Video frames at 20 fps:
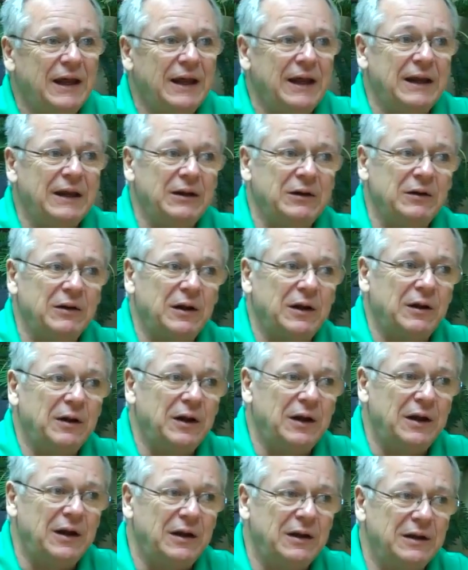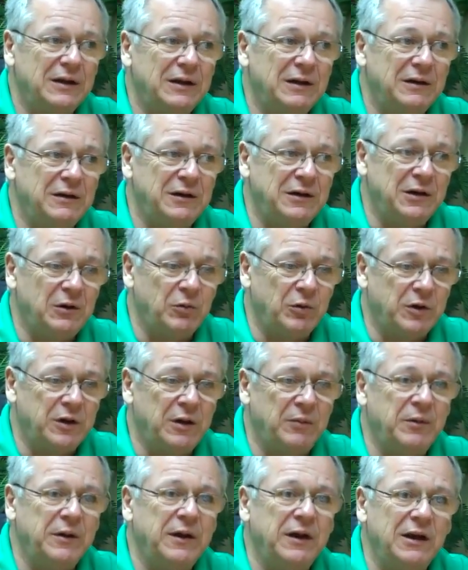And, you know, we're
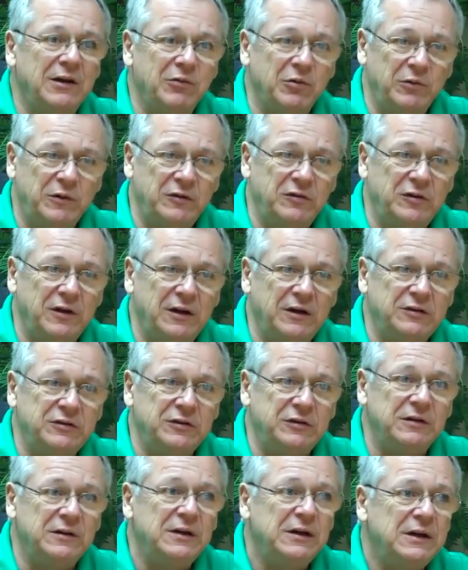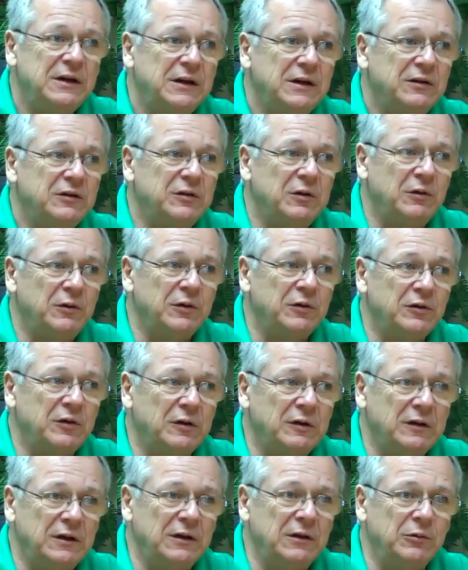coming out of a recession, so there's a
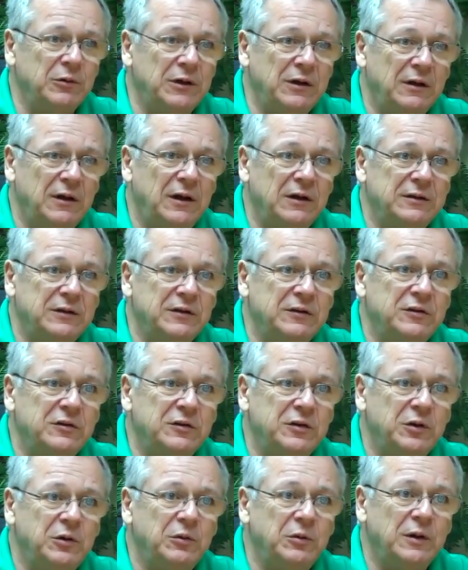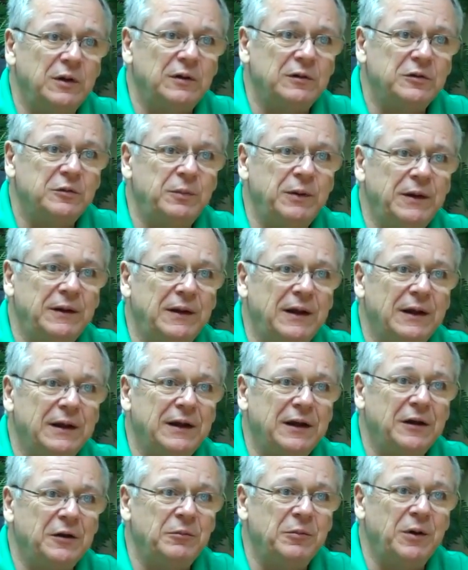little reluctance to spend that
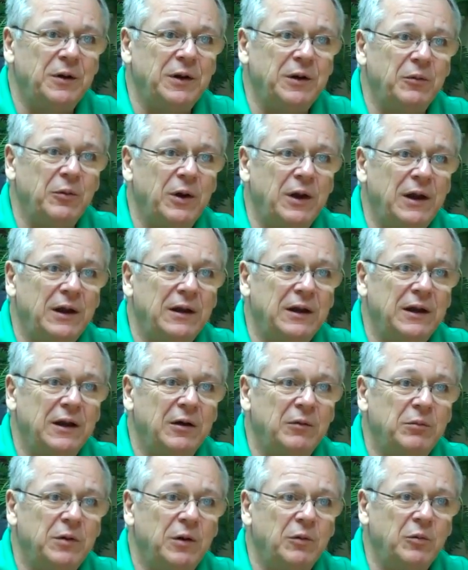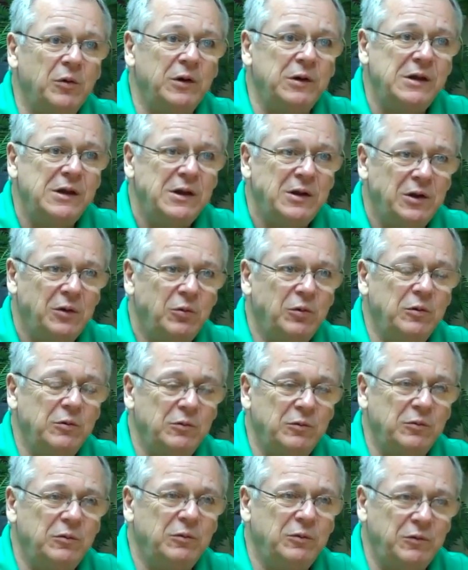kind of money right now. But
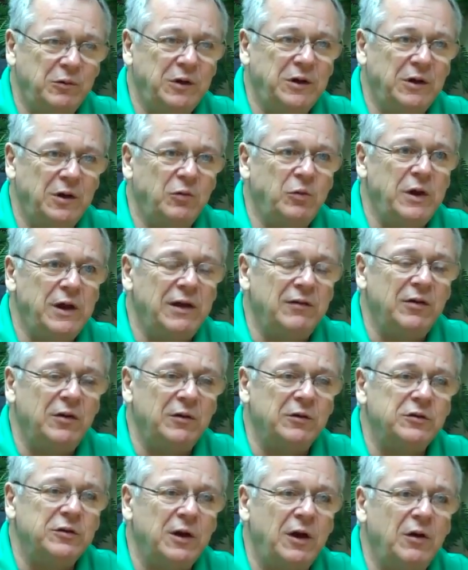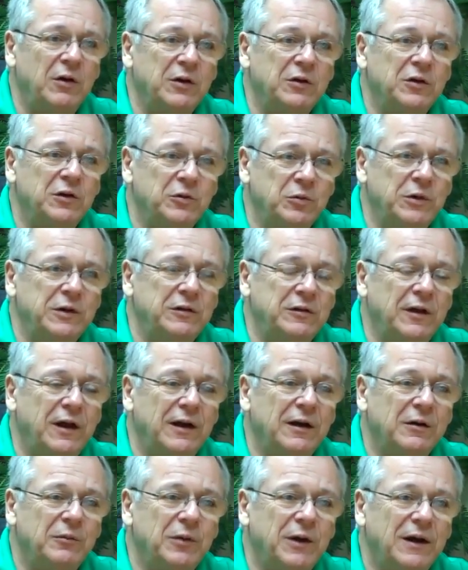you know, we have others talking to us. We're
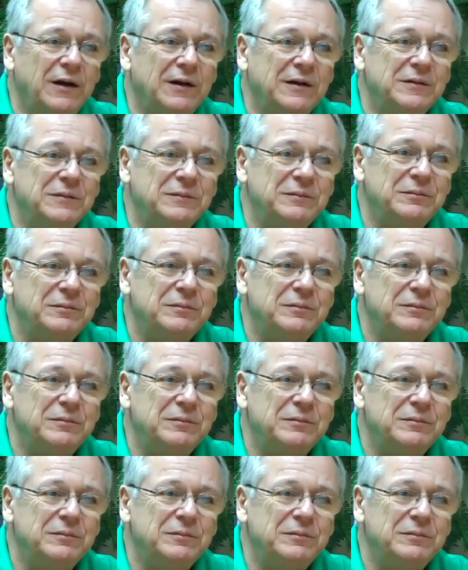excited about it.